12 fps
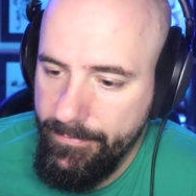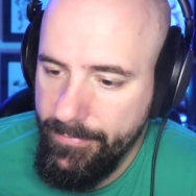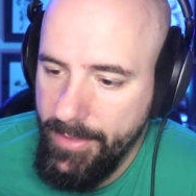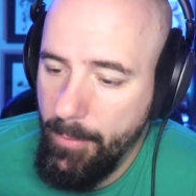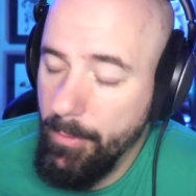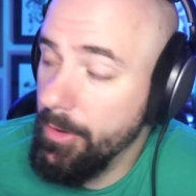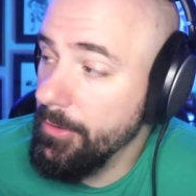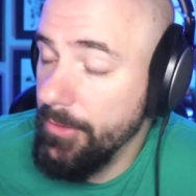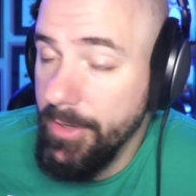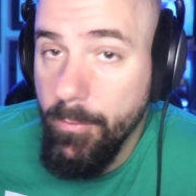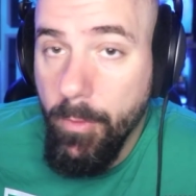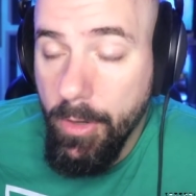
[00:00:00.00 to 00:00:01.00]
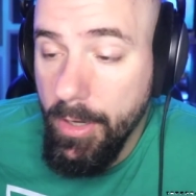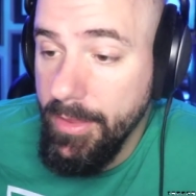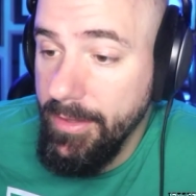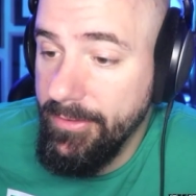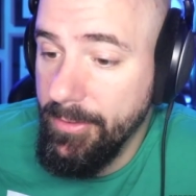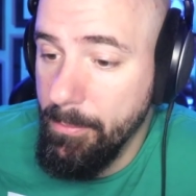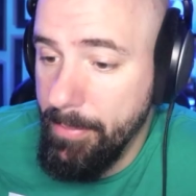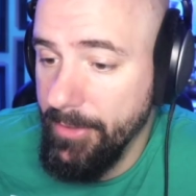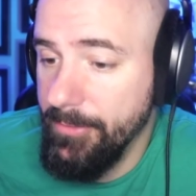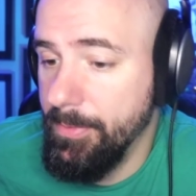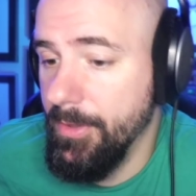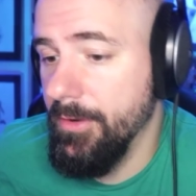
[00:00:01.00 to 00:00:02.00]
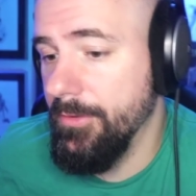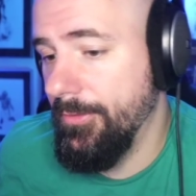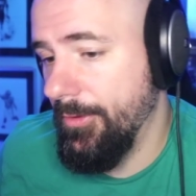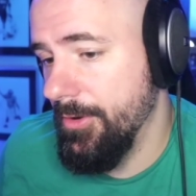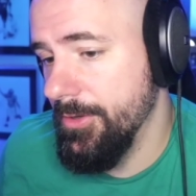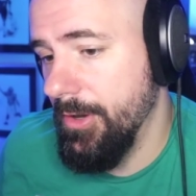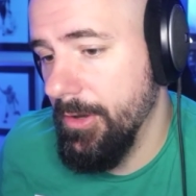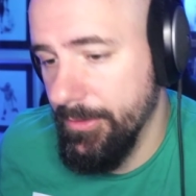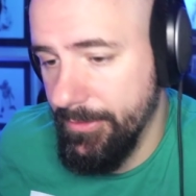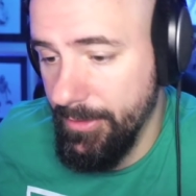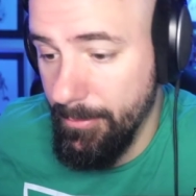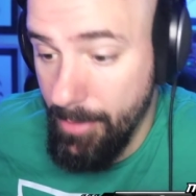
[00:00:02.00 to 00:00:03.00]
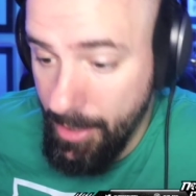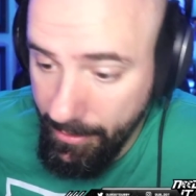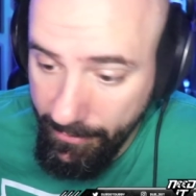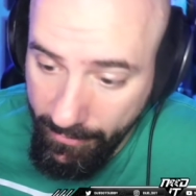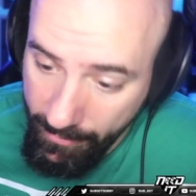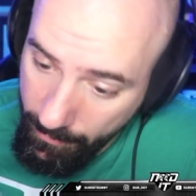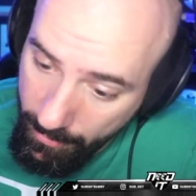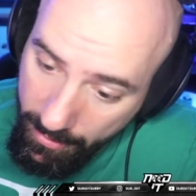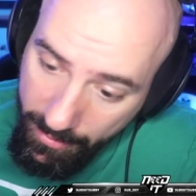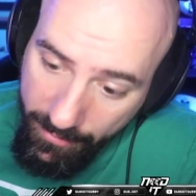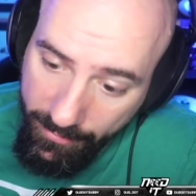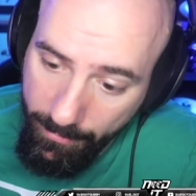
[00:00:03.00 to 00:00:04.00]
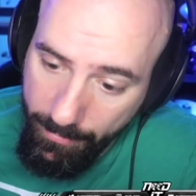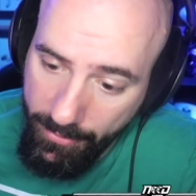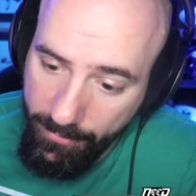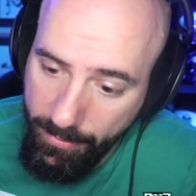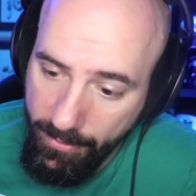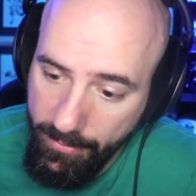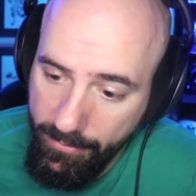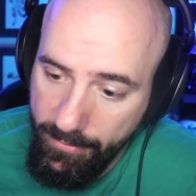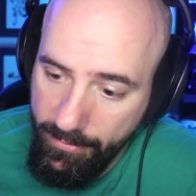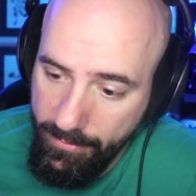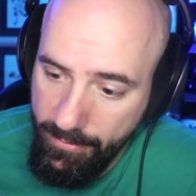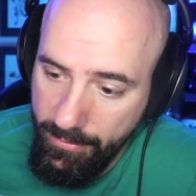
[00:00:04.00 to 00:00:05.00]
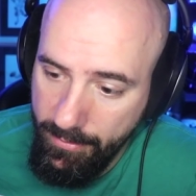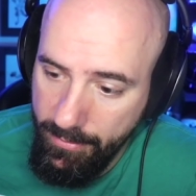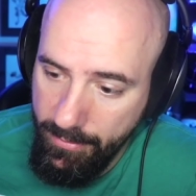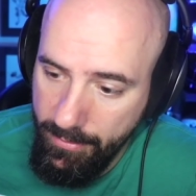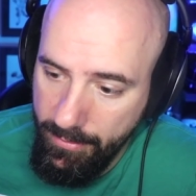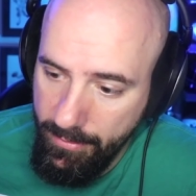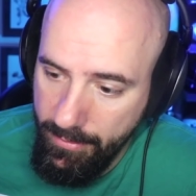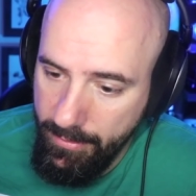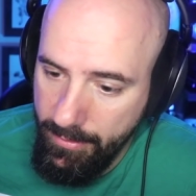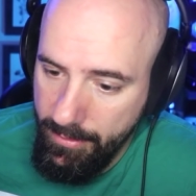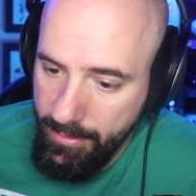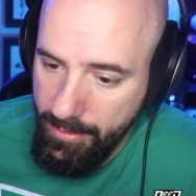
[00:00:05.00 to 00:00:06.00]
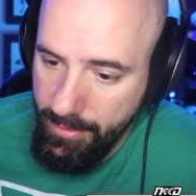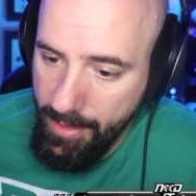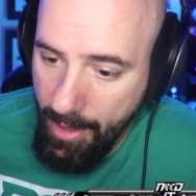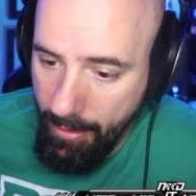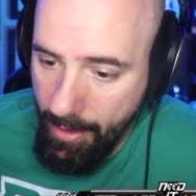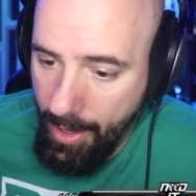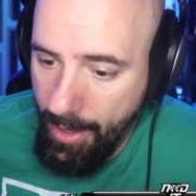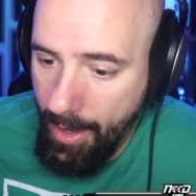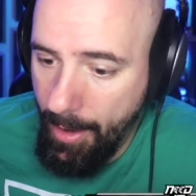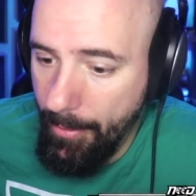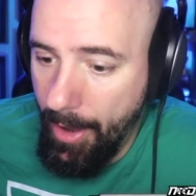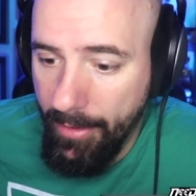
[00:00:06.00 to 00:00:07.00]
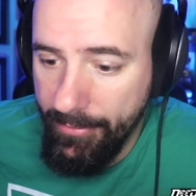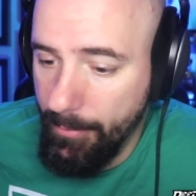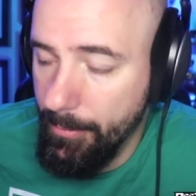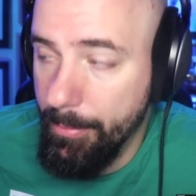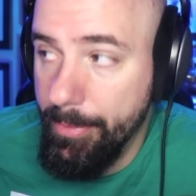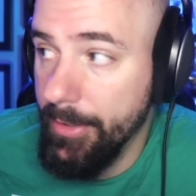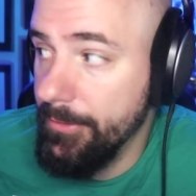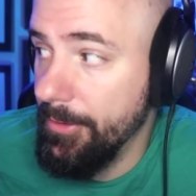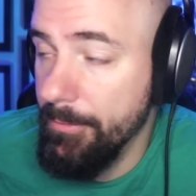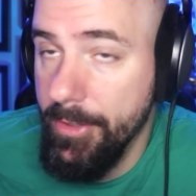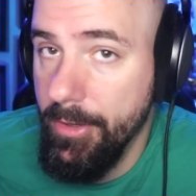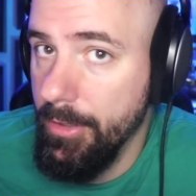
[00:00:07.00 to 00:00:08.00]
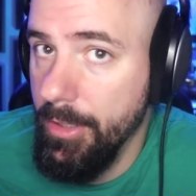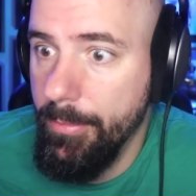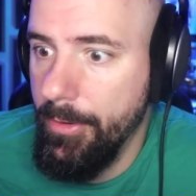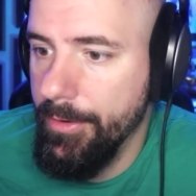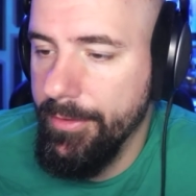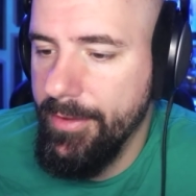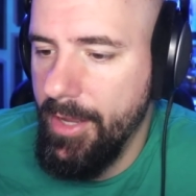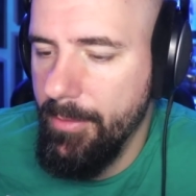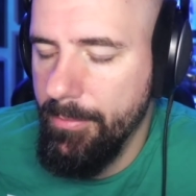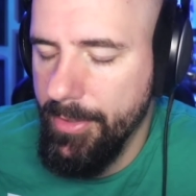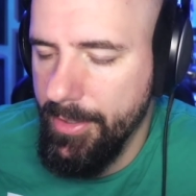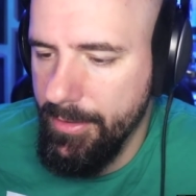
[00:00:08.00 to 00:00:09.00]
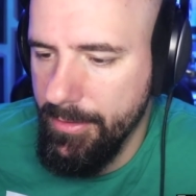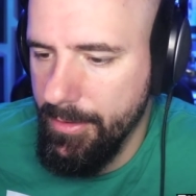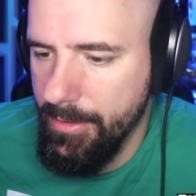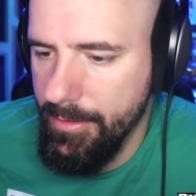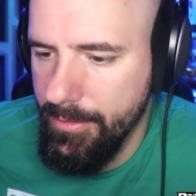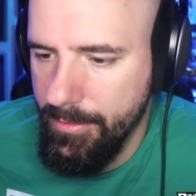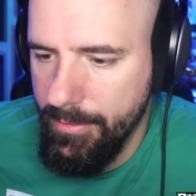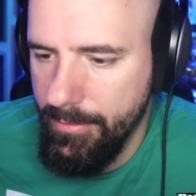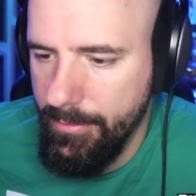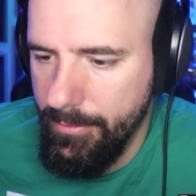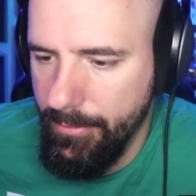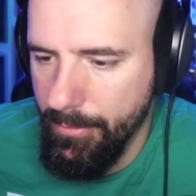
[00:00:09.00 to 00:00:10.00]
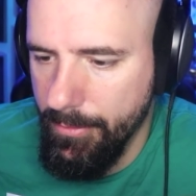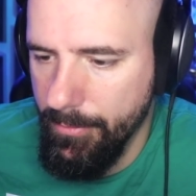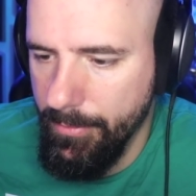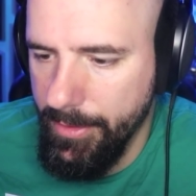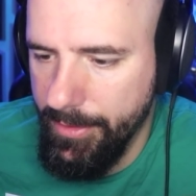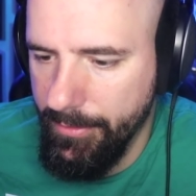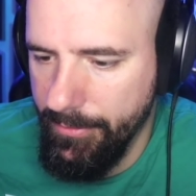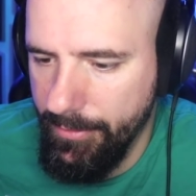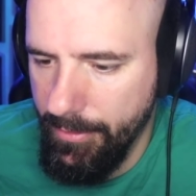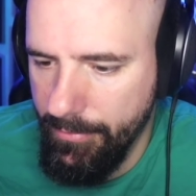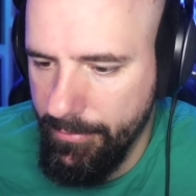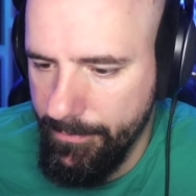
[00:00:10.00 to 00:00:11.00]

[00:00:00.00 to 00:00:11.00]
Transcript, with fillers: We're gonna we're gonna need some bench players for our yard team. Honestly, we're gonna need some bench players. Now, I, I honestly, I'm gonna pick some of y'all up all the time playing yard during the week and stuff.